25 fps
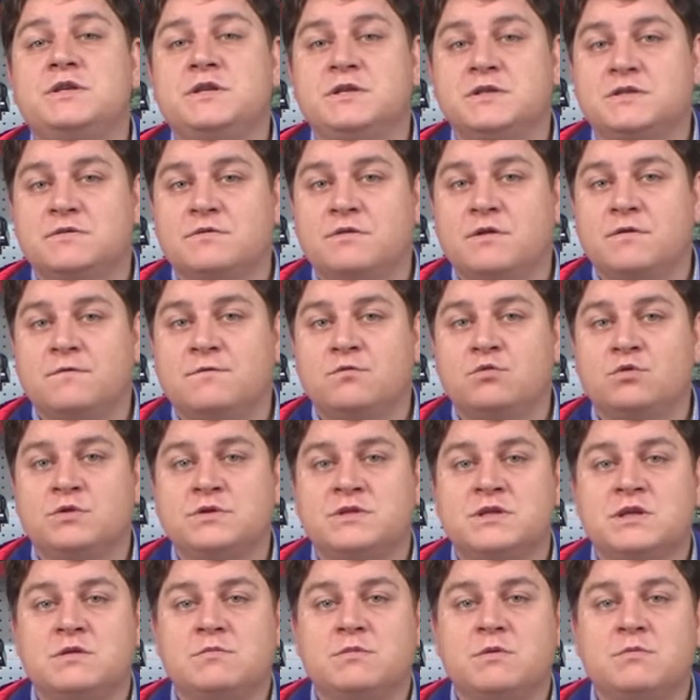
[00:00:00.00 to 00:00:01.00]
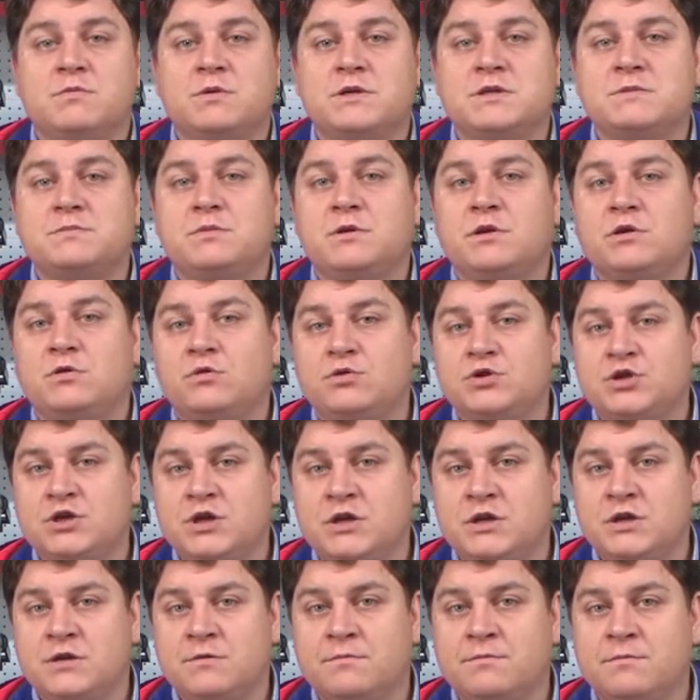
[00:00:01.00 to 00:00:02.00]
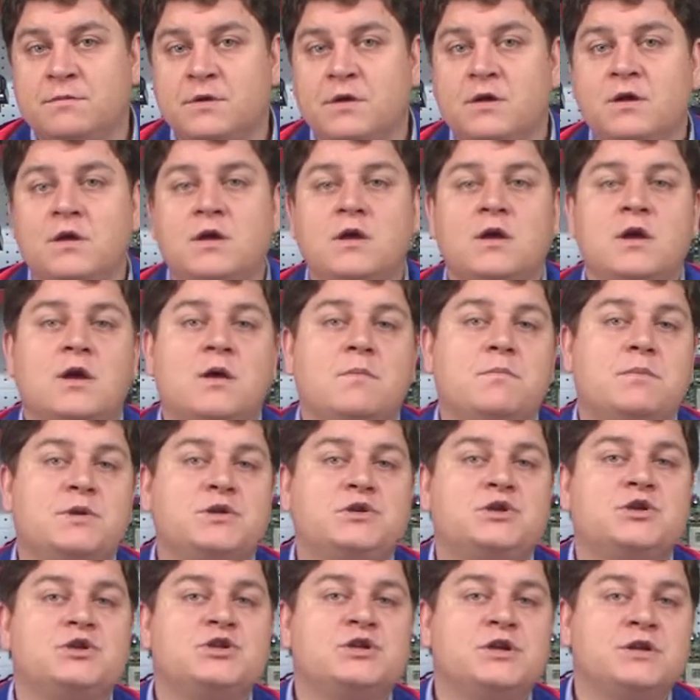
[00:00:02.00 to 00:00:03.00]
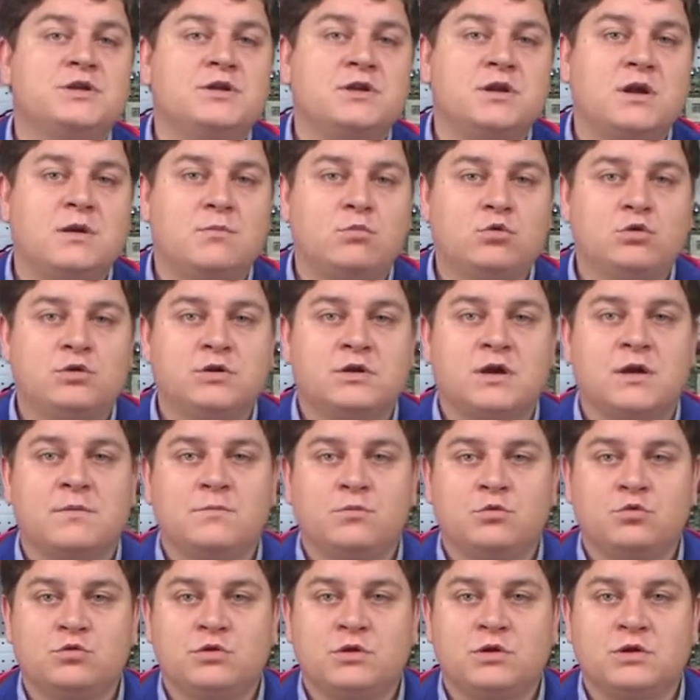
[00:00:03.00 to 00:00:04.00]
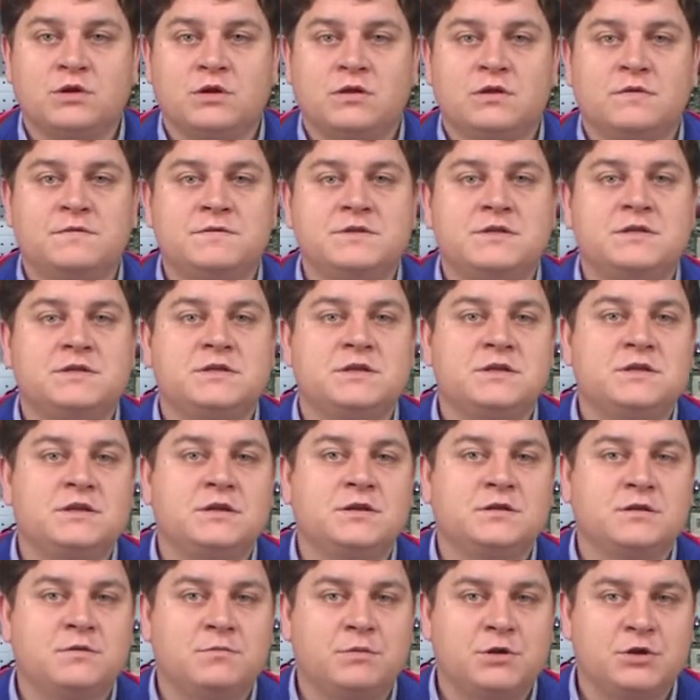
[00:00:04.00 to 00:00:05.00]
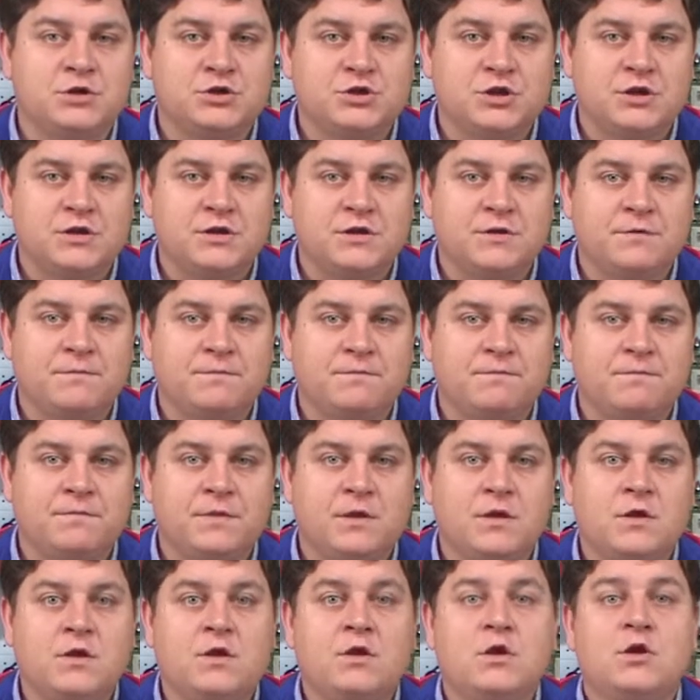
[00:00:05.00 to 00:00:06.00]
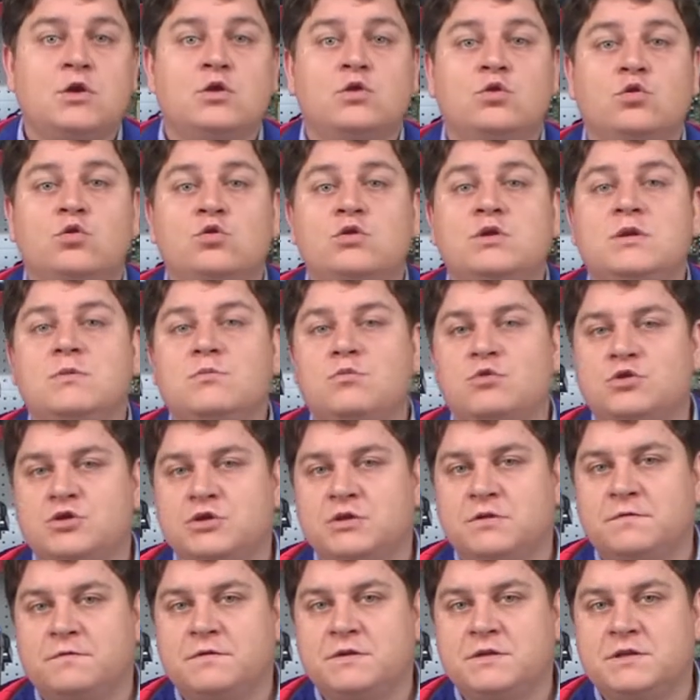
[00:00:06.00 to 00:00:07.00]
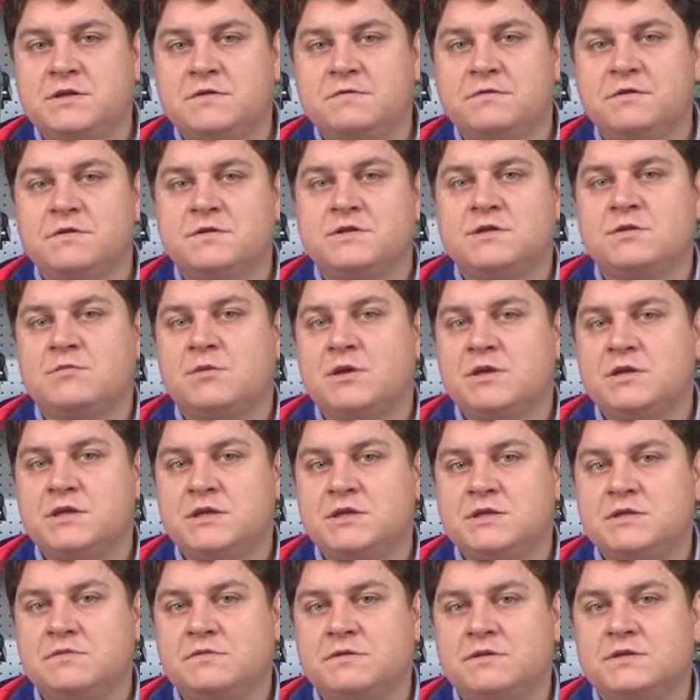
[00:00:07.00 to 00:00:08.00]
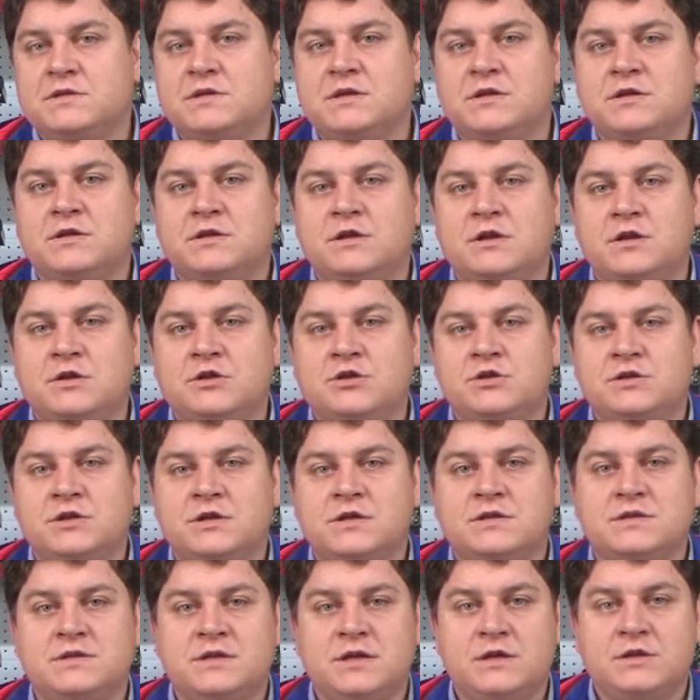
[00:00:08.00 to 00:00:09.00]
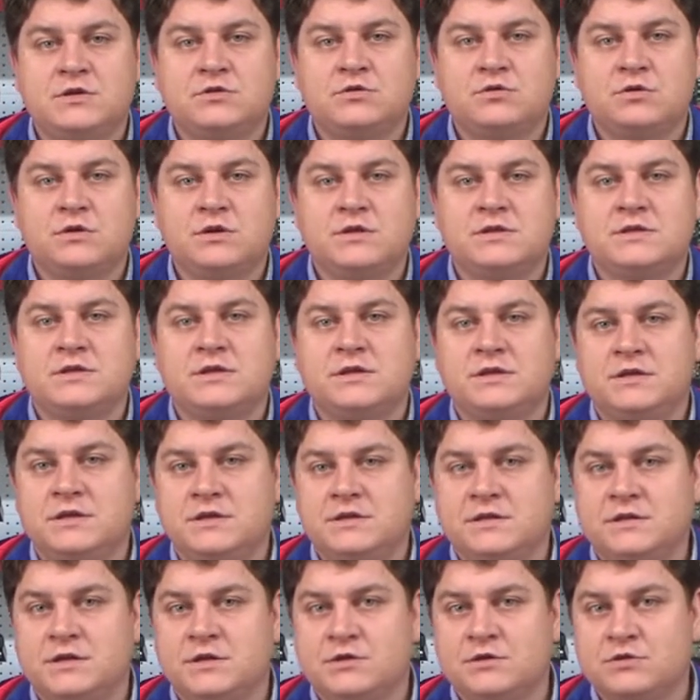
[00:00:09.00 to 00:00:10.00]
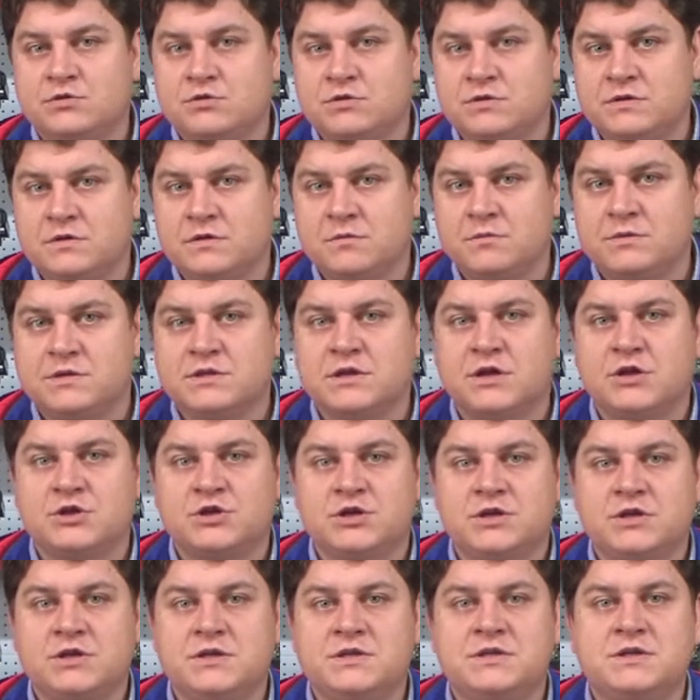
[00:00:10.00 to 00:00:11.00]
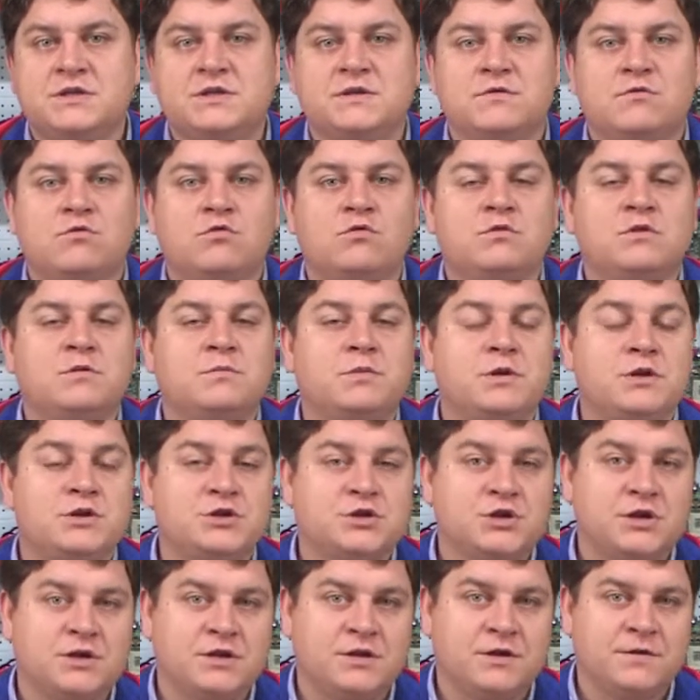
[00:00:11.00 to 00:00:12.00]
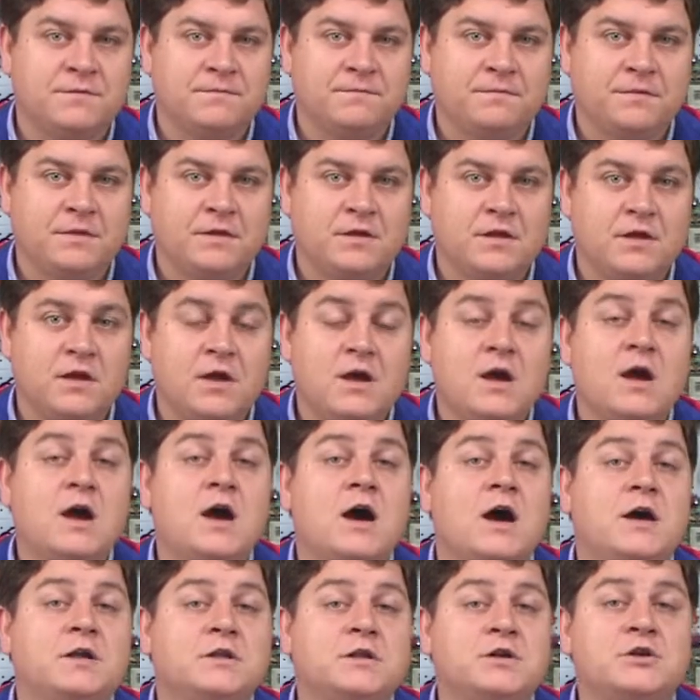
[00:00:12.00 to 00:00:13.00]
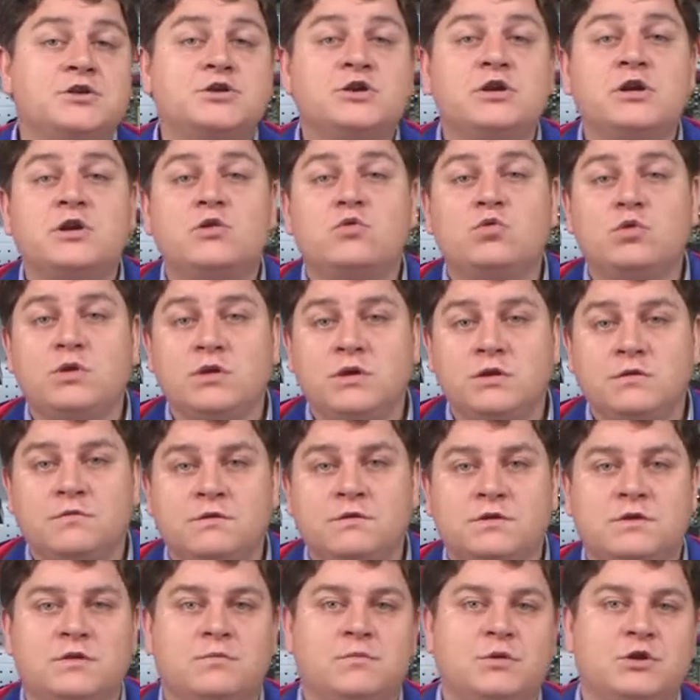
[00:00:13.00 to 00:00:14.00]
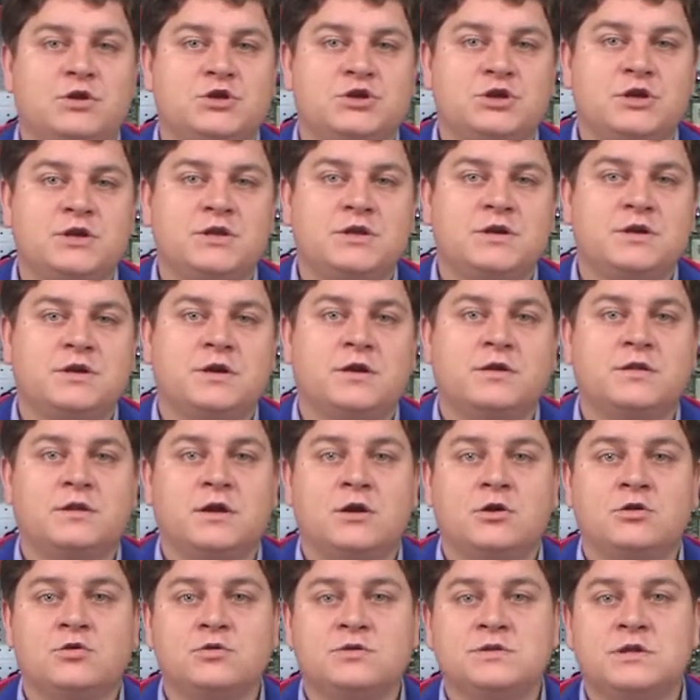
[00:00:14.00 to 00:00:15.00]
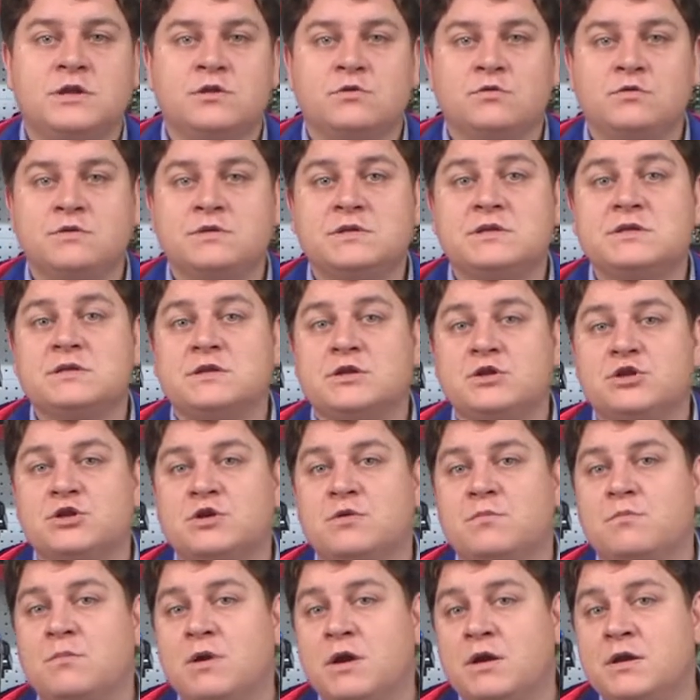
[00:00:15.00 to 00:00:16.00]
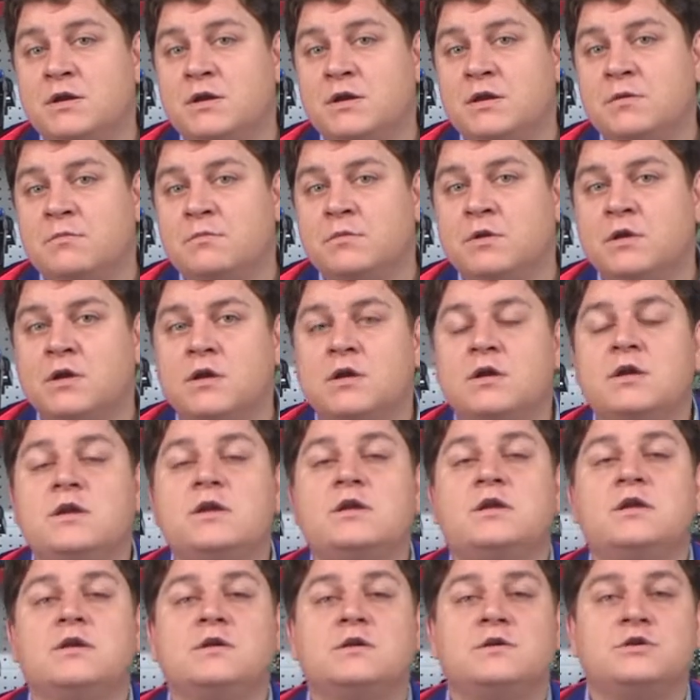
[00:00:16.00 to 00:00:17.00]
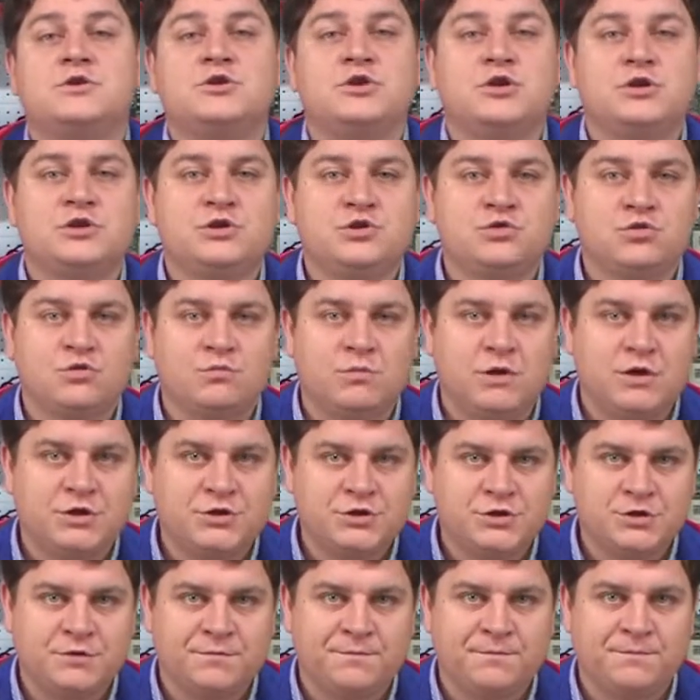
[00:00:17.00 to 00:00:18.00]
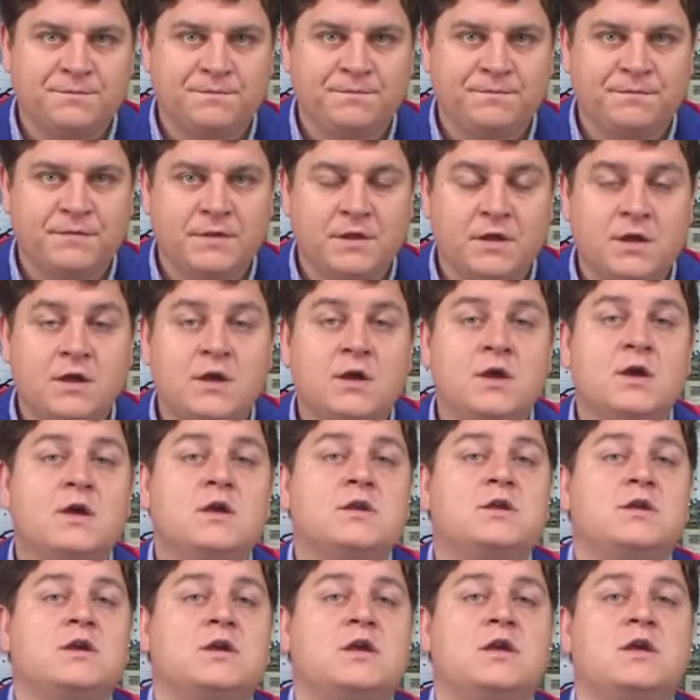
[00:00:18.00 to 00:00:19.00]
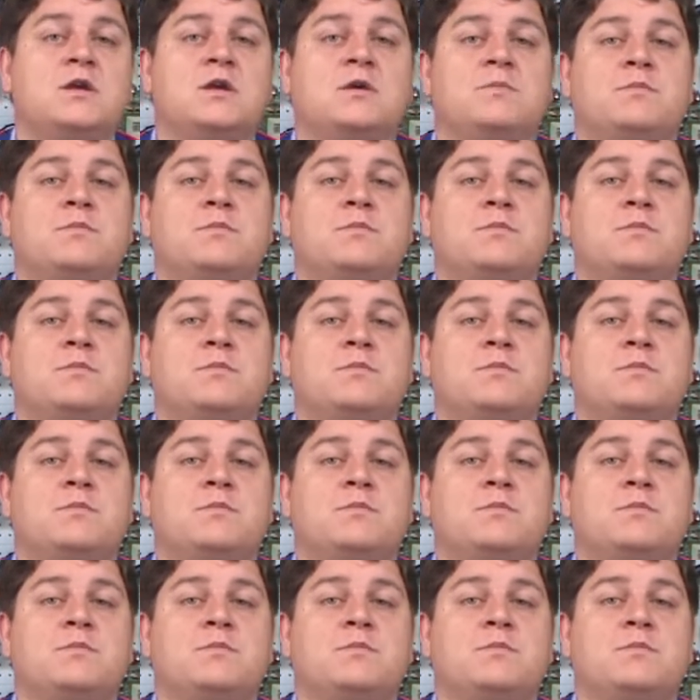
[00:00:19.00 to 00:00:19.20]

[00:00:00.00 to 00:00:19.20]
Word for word: single function of the switchover U P S is to secure the running of the computer when there is no voltage in the network. It is not designed to effectively interact with the electric network. Neither it is able to ensure that the voltage inside the network does not deform or to regulate the voltage when it gets too low or too high.